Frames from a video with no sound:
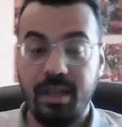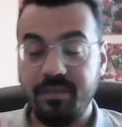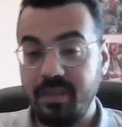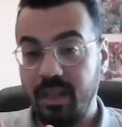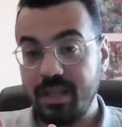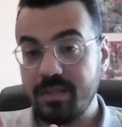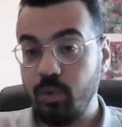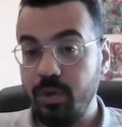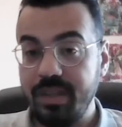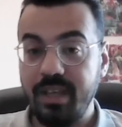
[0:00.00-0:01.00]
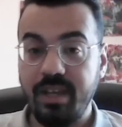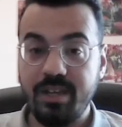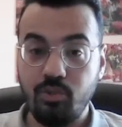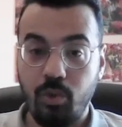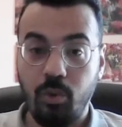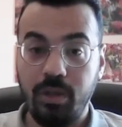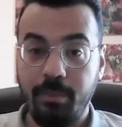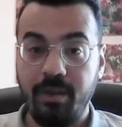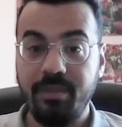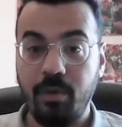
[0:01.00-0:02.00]
If the last 40 years were all
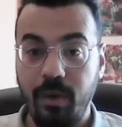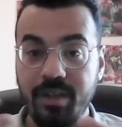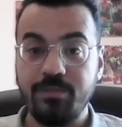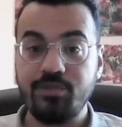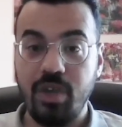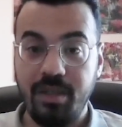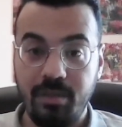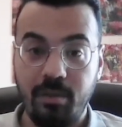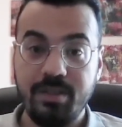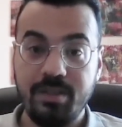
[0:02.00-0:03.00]
about the rise of China,